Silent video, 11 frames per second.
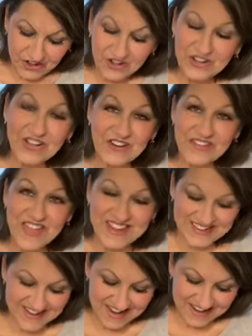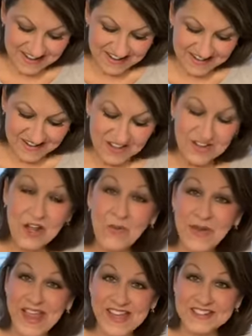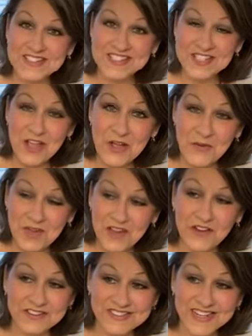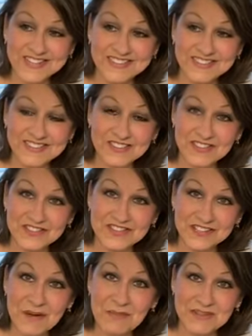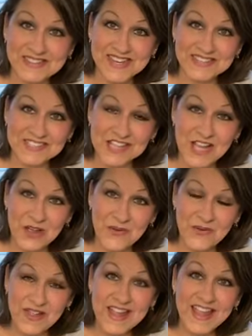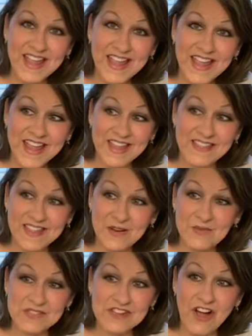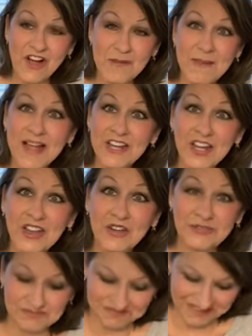earlier that day. You know, we had snow here in Texas just a couple of days ago, and then it was gone by noon.